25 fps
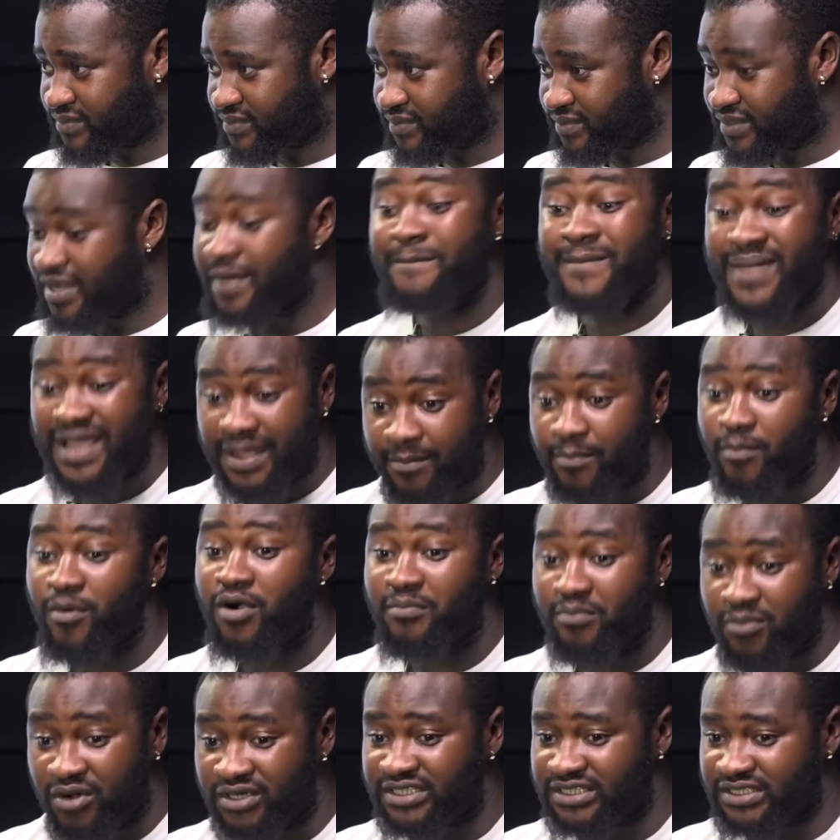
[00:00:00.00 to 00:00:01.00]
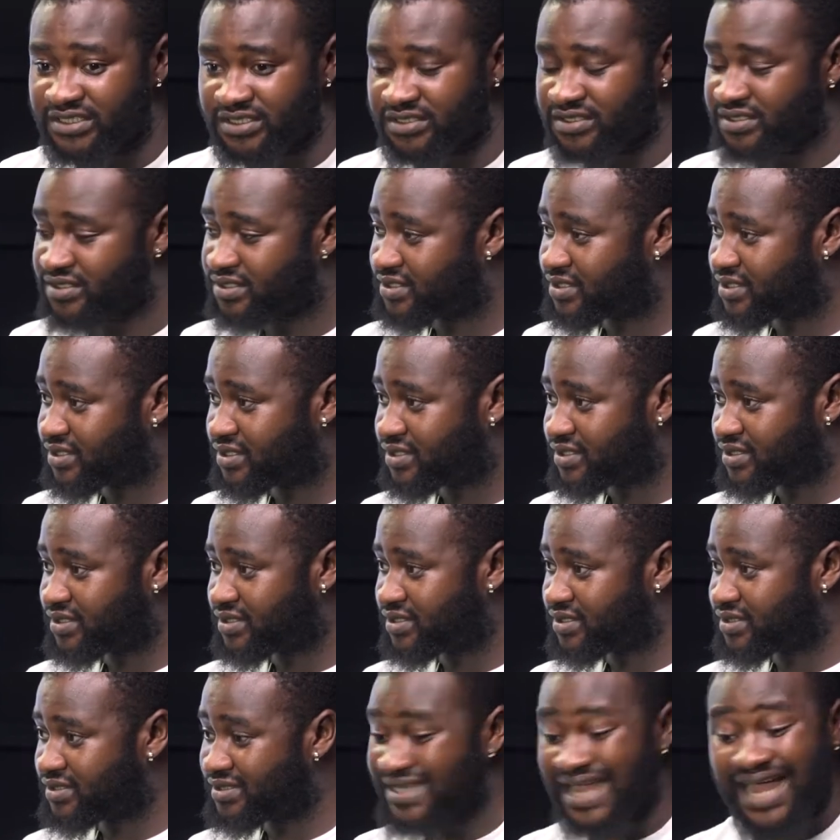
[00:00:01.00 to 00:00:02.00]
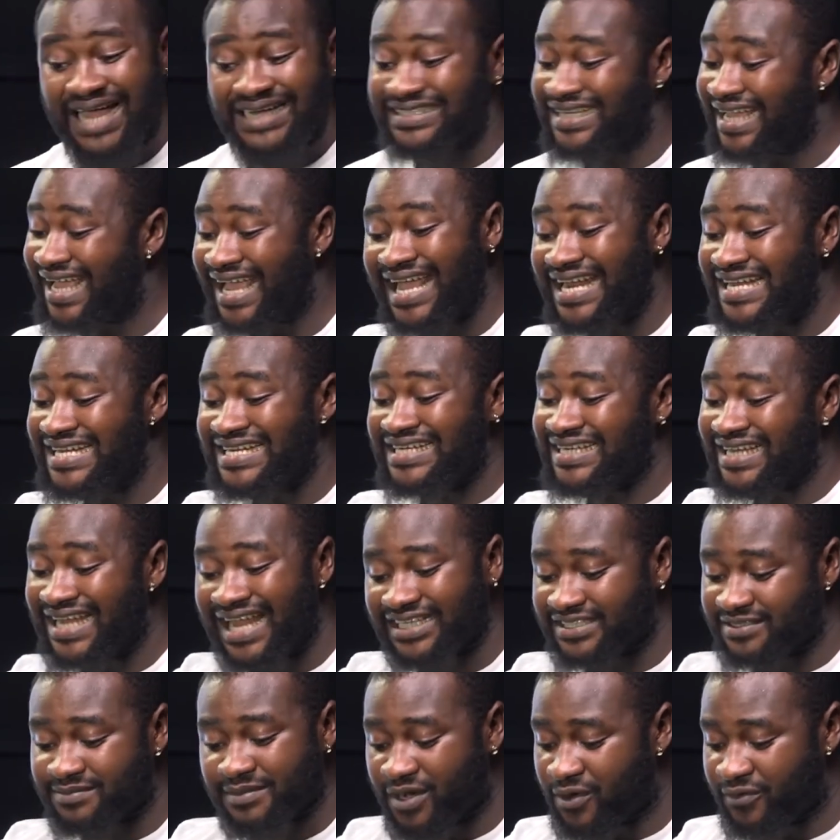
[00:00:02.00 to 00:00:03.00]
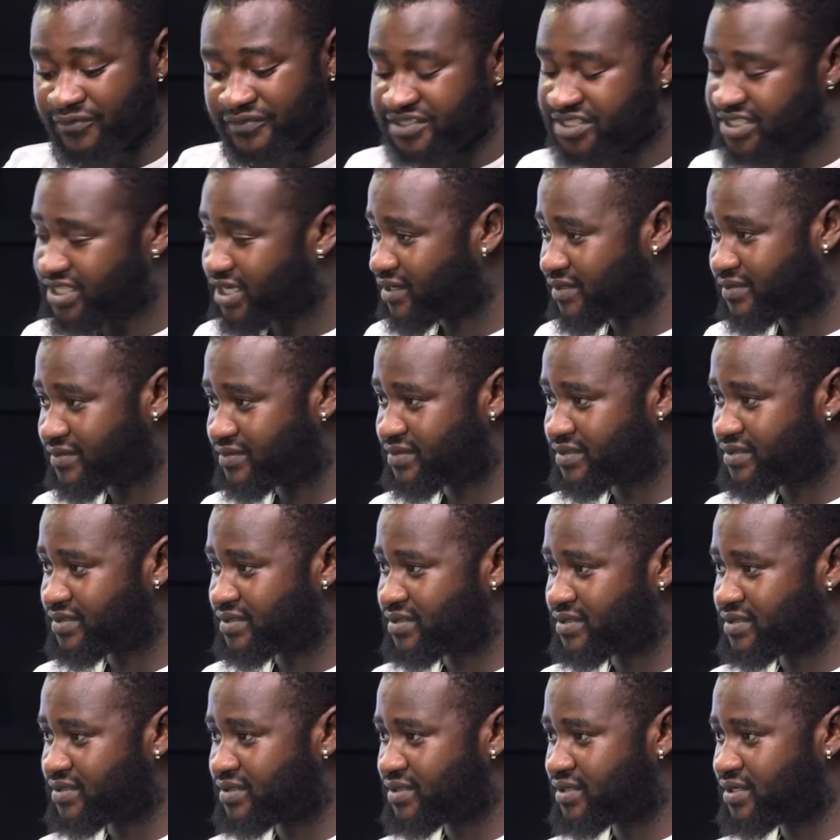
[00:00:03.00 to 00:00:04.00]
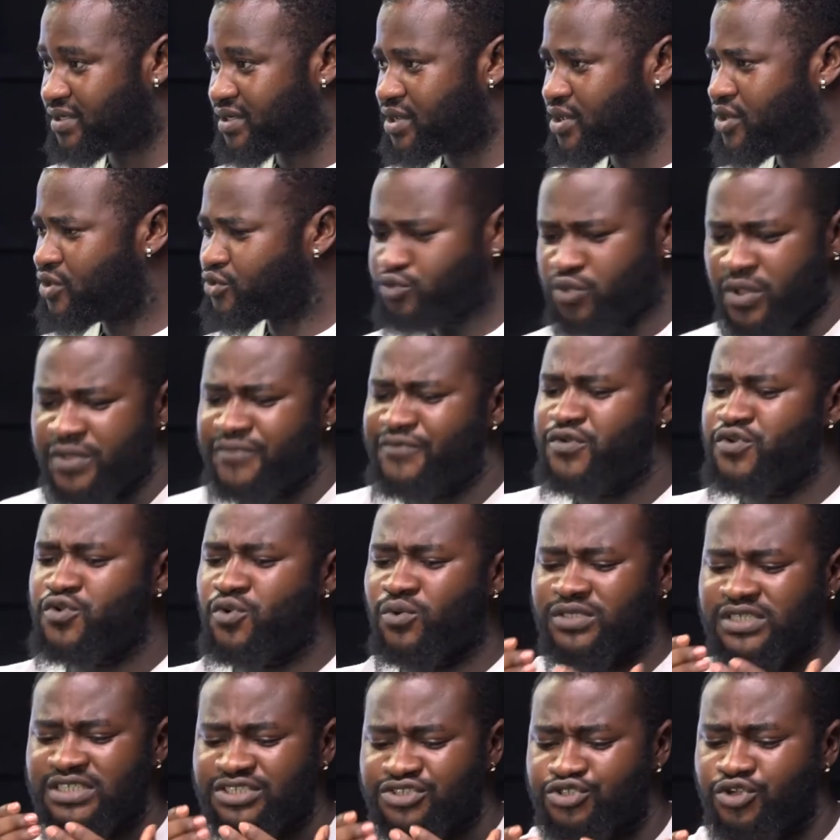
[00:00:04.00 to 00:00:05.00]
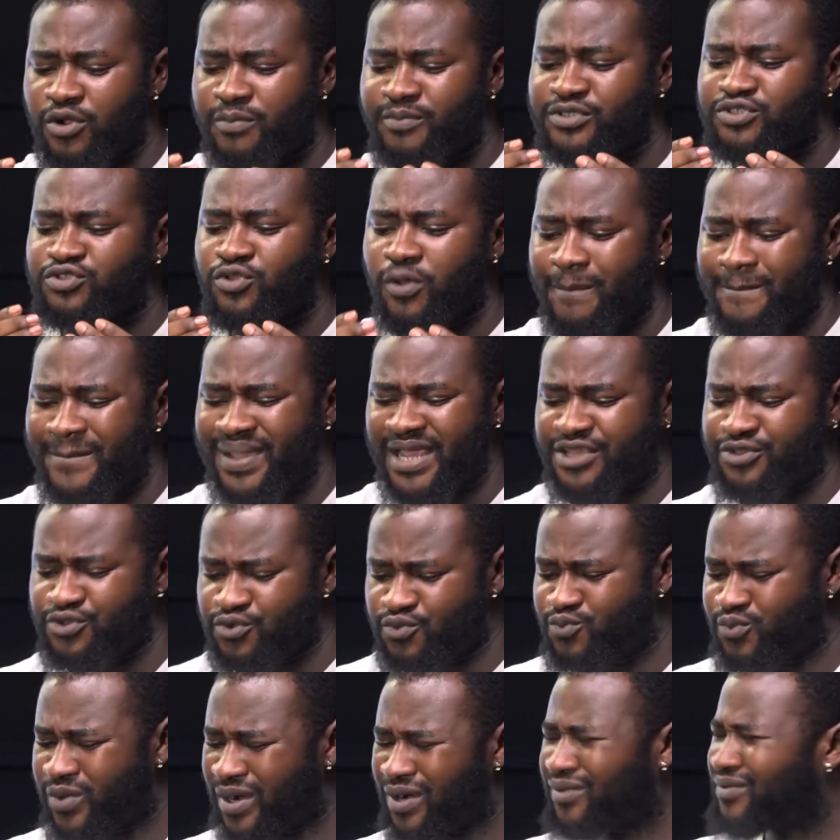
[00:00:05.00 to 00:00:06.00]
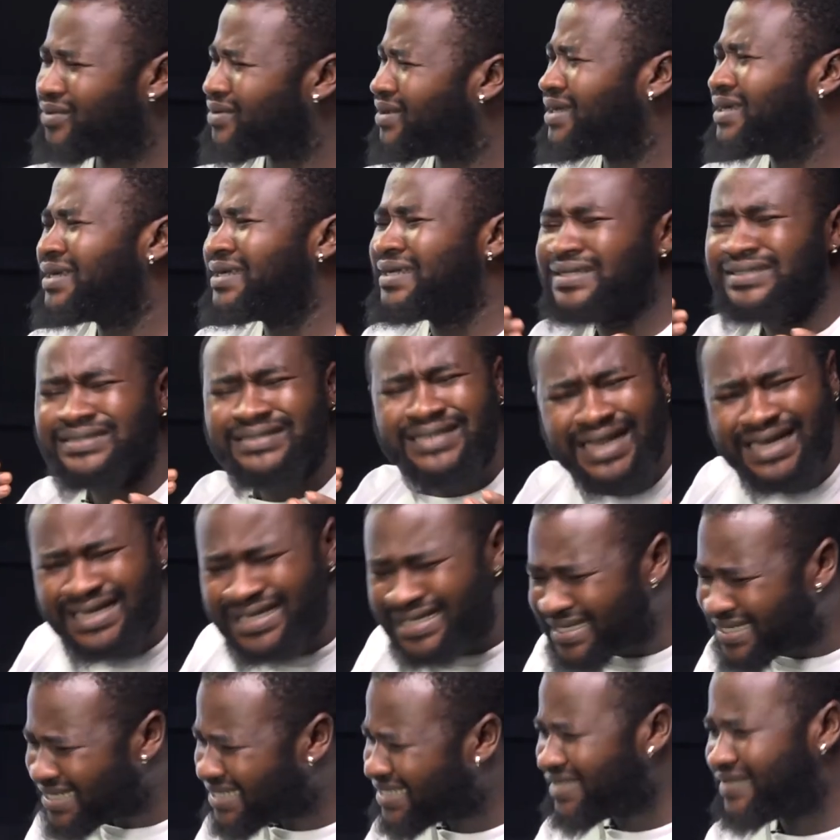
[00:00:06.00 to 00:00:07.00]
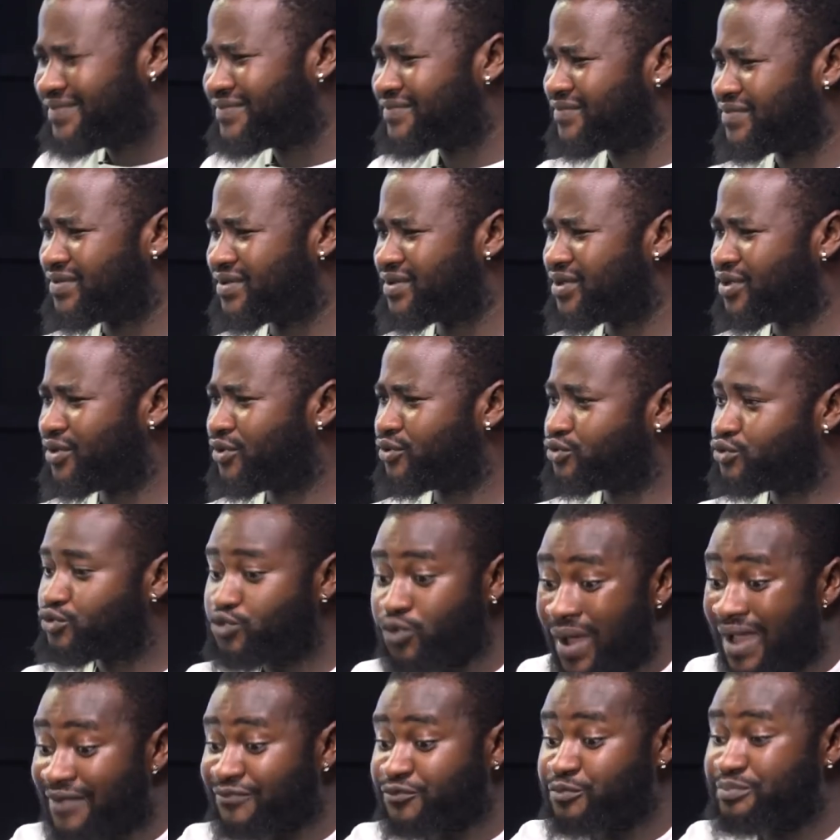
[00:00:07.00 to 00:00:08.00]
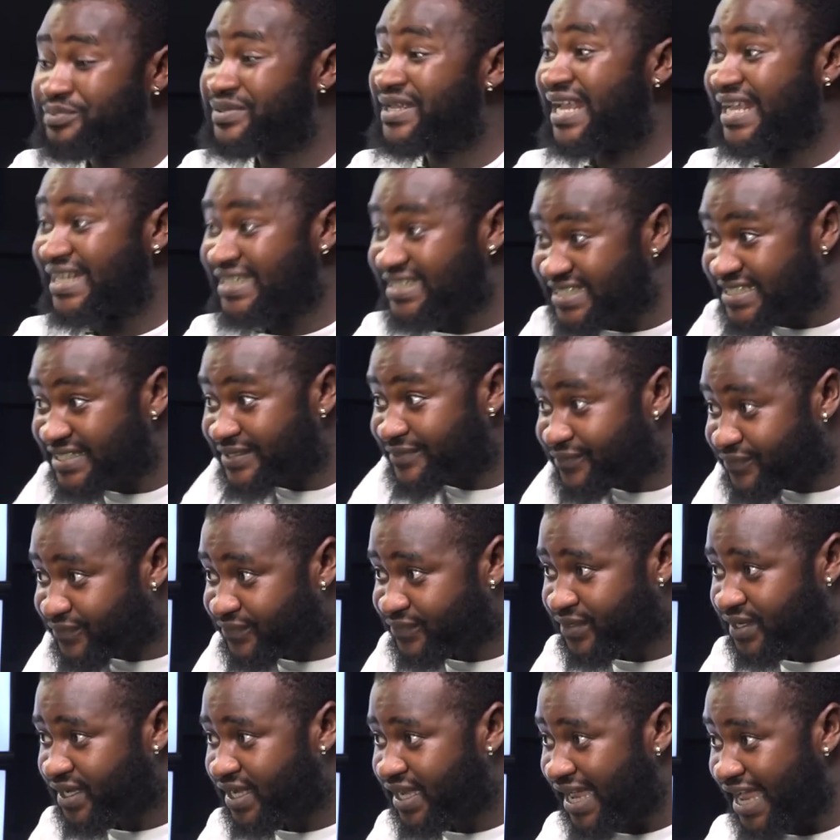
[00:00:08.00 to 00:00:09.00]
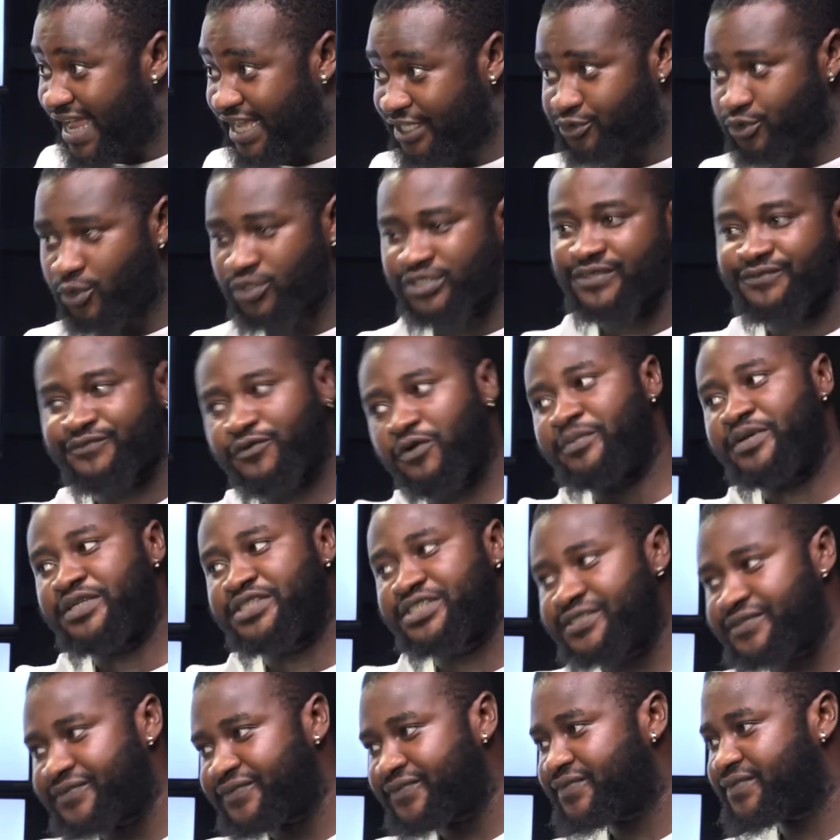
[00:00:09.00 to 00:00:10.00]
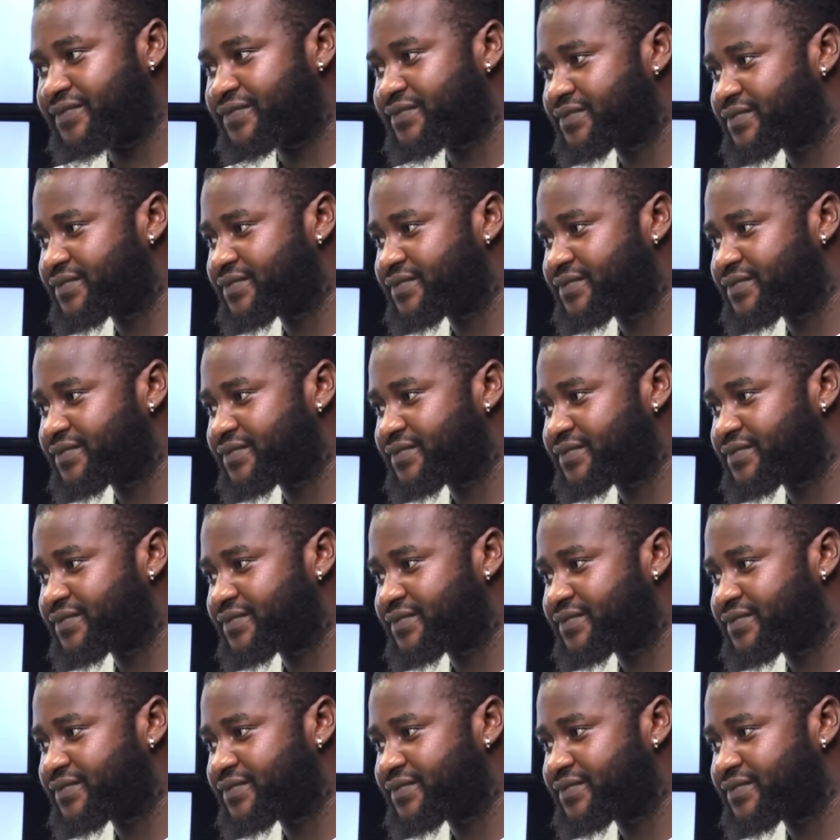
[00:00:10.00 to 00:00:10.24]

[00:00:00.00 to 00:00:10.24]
They make more money than any last mile official. So if you know this job is not paying you well, then leave. You don't have to be a thief extorting from a thief.